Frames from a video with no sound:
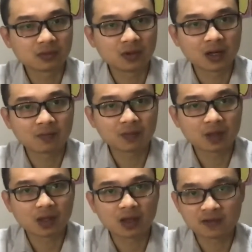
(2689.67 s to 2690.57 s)
Right?
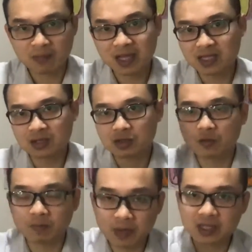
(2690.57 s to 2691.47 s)
If it makes sense to
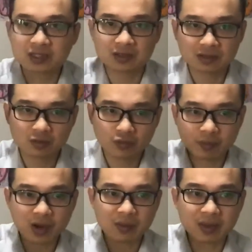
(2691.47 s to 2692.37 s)
you, please
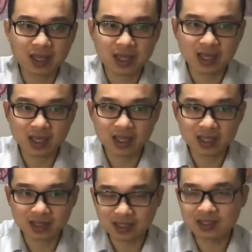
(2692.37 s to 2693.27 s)
reply me,
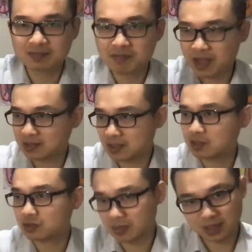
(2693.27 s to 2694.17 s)
this makes
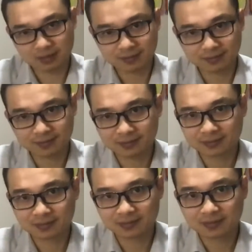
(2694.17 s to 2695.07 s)
sense to me.
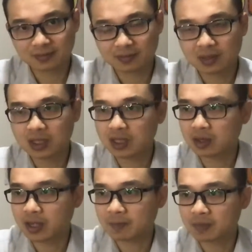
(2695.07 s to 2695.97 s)

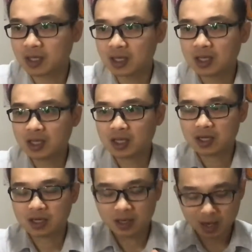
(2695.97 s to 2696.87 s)
Okay.
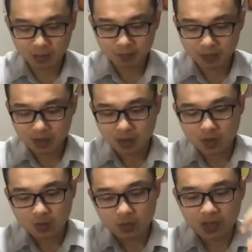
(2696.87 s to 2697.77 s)
Now,
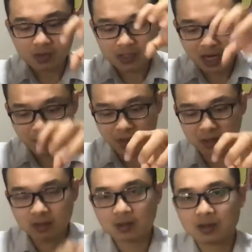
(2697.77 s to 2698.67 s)
We use
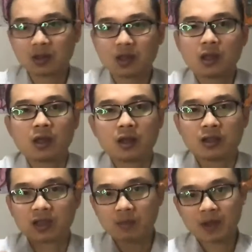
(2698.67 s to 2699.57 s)
cupping.
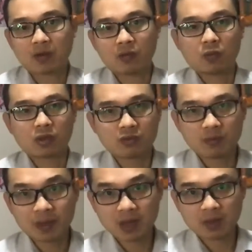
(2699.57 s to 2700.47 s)
Think about when you were a
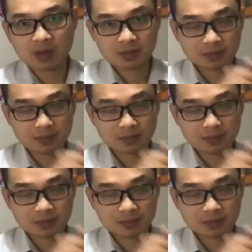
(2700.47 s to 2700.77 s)
baby